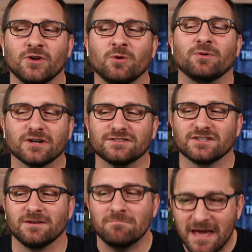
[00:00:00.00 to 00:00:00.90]
No book is
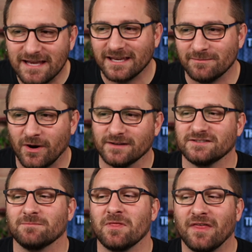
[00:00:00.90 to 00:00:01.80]
going to make him
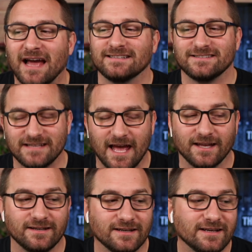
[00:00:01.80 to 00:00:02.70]
awesome. That
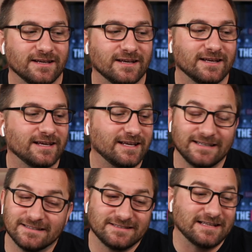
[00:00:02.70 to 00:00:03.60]
said,
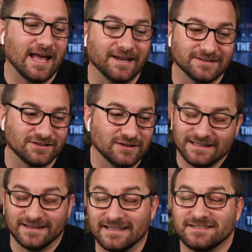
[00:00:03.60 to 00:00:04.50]
he is saying it. So
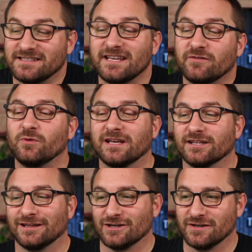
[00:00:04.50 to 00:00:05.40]
let let's see if we
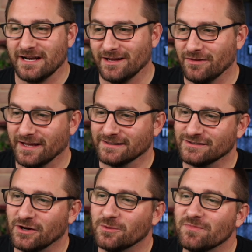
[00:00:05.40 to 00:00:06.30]
can learn anything.
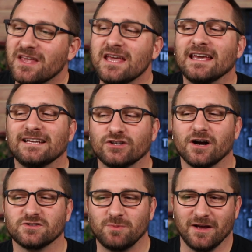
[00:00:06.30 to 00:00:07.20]
So he
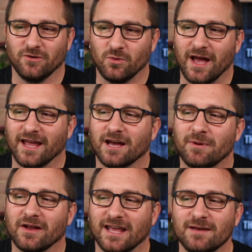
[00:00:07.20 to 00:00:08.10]
talks, by the way,
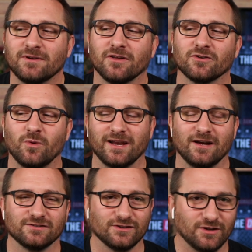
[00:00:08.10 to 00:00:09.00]
about him and other White
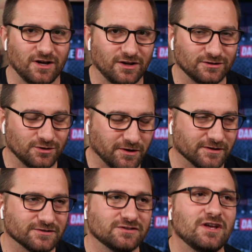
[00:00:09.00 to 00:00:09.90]
House uh,
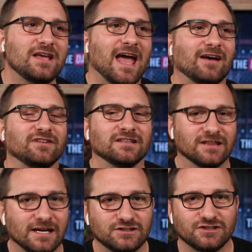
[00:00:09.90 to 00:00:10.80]
lawyers having
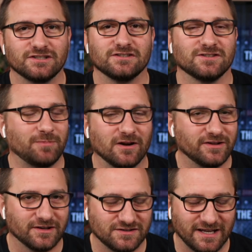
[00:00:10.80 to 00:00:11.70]
lunches
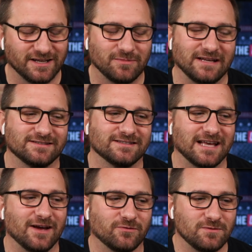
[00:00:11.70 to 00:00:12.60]
apparently on a standing basis
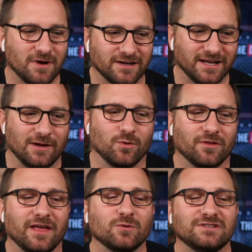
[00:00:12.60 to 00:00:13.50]
every Monday,
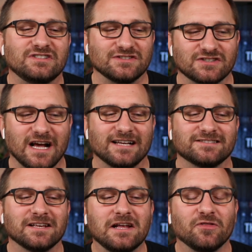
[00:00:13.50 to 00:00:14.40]
where they would
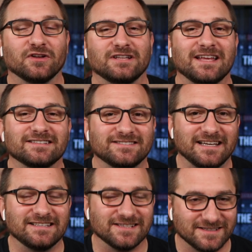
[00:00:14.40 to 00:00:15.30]
discuss the latest
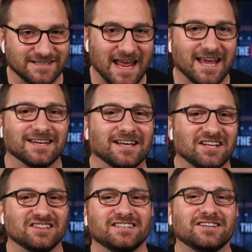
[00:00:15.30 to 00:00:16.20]
insane,
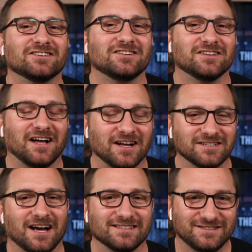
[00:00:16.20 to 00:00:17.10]
illegal,
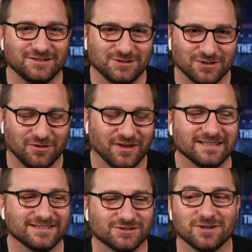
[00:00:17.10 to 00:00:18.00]
unconstitutional
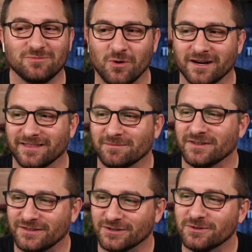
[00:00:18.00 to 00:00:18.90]
things that Trump wanted them
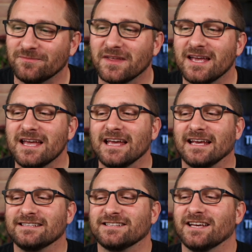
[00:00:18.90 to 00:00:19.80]
to do.
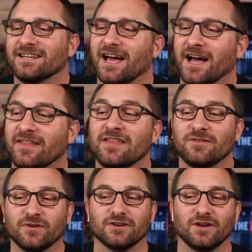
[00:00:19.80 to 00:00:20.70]
He said, uh, and then
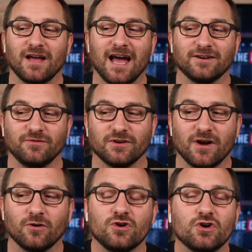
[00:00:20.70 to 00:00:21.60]
they figured had to figure
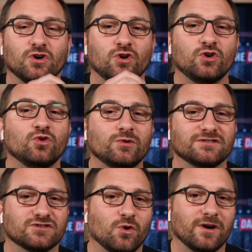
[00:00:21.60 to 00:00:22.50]
out who
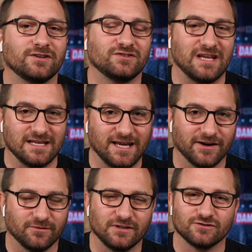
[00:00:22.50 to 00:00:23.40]
was going to take
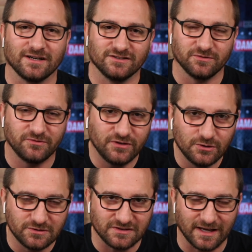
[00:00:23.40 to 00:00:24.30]
care of it and try to
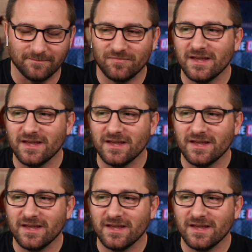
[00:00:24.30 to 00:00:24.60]
defuse it.